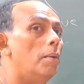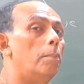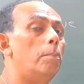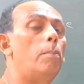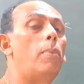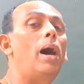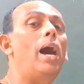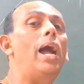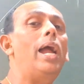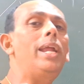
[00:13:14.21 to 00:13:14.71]

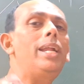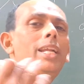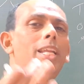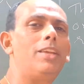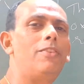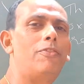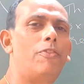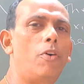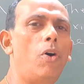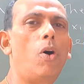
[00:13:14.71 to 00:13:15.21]
By
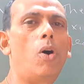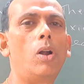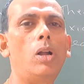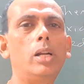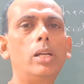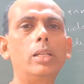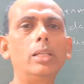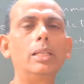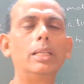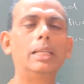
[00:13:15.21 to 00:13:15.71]

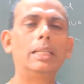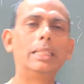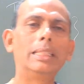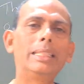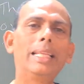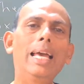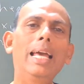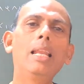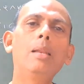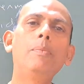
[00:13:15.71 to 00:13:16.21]
default,
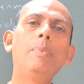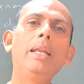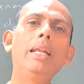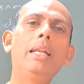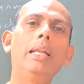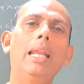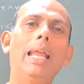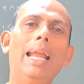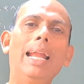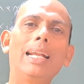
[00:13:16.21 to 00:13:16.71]
there will
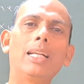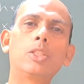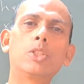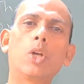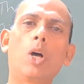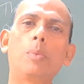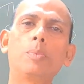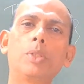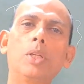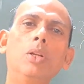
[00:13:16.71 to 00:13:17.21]
be
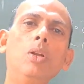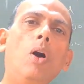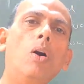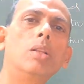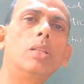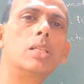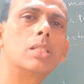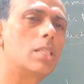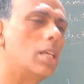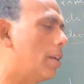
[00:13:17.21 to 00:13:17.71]
adsorption on the